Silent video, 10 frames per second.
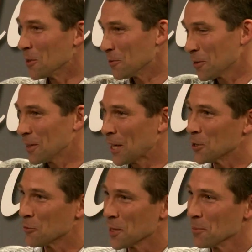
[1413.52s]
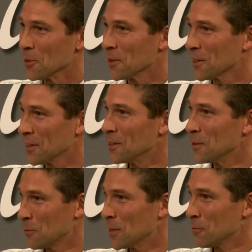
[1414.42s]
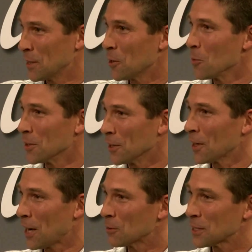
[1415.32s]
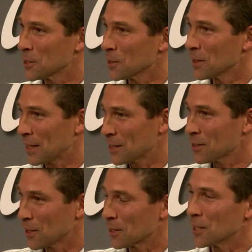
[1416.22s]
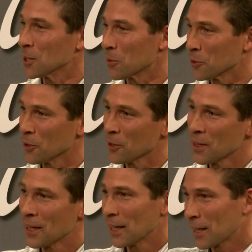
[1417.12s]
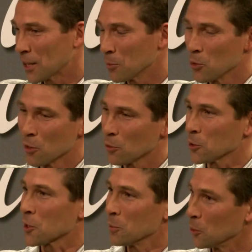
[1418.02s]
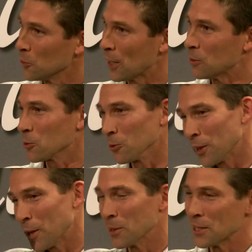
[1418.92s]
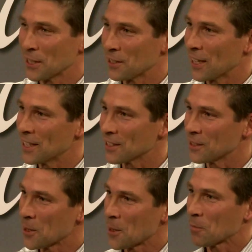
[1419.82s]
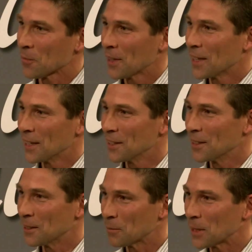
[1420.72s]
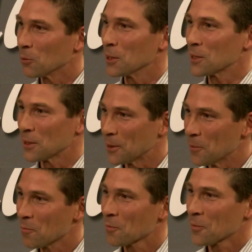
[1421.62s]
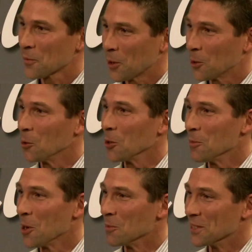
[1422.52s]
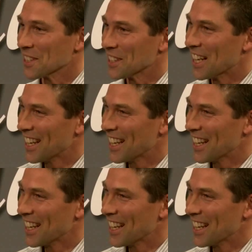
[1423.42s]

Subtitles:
with now the free book. When you open an account as a starting entrepreneur, get the book of Oscar Bulthuis, Ondernemen is net reizen, and that was a golden moment.